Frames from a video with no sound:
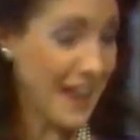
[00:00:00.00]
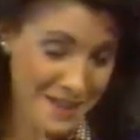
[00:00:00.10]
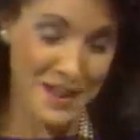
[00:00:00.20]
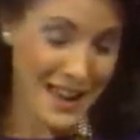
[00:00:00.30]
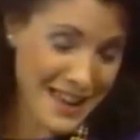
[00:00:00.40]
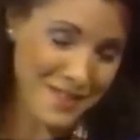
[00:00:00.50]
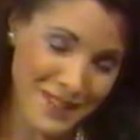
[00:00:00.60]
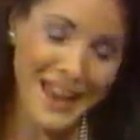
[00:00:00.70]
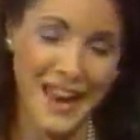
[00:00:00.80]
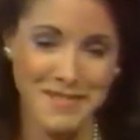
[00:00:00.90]

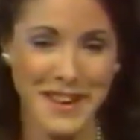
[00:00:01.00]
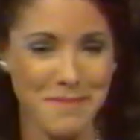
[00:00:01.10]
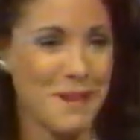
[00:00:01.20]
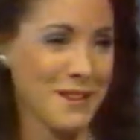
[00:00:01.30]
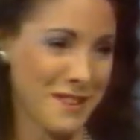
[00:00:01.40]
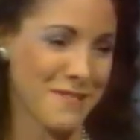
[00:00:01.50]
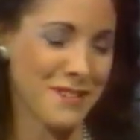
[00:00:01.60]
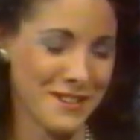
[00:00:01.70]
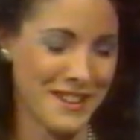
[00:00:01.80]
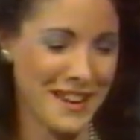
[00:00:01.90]
I haven't had a marathon
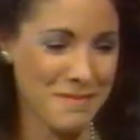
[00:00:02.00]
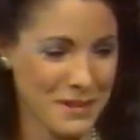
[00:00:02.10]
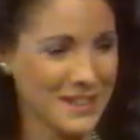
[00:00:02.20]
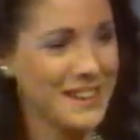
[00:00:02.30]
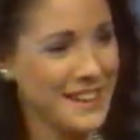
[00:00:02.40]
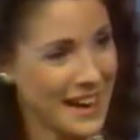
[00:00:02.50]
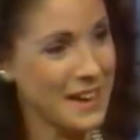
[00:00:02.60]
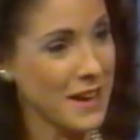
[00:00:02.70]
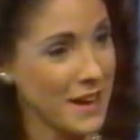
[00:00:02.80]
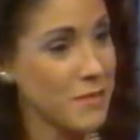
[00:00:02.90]
runner yet, but
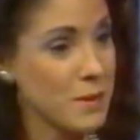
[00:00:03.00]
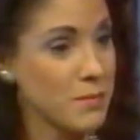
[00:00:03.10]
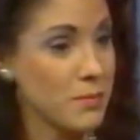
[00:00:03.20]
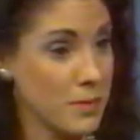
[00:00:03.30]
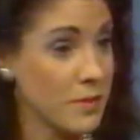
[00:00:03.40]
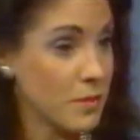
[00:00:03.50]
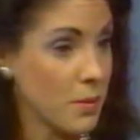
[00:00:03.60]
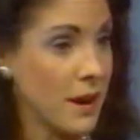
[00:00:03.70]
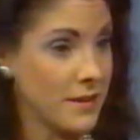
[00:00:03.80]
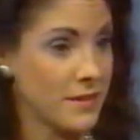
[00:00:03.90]
I have been
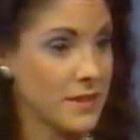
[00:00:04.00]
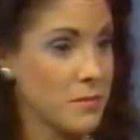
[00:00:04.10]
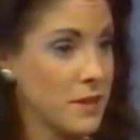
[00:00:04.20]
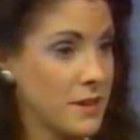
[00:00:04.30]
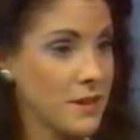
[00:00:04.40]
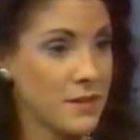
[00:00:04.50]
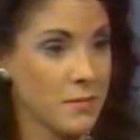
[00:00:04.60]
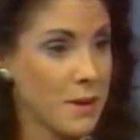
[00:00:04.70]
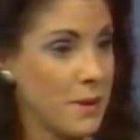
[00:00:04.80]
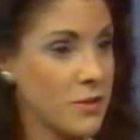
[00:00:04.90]
surprised at some of the things
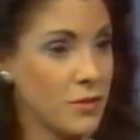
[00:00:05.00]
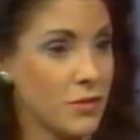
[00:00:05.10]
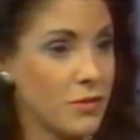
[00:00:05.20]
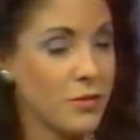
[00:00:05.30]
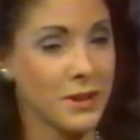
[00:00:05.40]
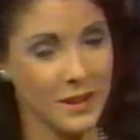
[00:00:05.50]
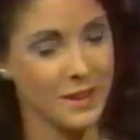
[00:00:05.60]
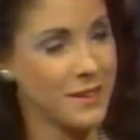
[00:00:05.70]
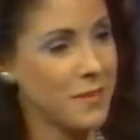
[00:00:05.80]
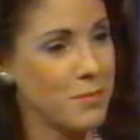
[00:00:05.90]
that my patients are doing.
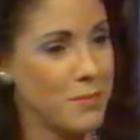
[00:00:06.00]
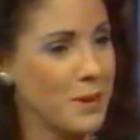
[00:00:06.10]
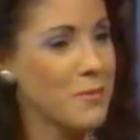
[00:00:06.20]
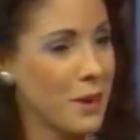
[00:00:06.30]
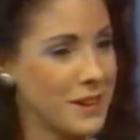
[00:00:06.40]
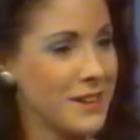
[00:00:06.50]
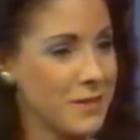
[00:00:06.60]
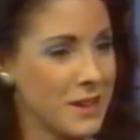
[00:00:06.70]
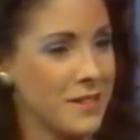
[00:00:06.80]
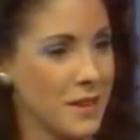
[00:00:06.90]
They've been running
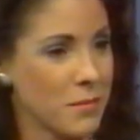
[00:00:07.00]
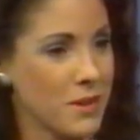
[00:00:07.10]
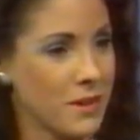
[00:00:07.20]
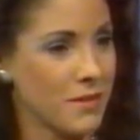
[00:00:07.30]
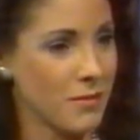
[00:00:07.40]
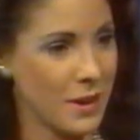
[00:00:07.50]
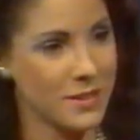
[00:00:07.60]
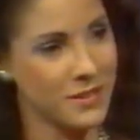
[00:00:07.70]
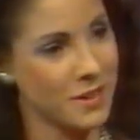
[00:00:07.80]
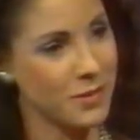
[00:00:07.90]
in some of the
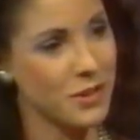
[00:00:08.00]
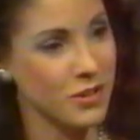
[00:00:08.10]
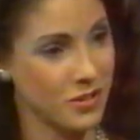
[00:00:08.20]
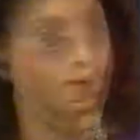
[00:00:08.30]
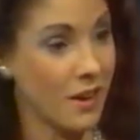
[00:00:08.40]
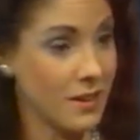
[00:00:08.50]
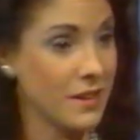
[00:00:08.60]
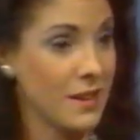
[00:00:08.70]
races that we just saw.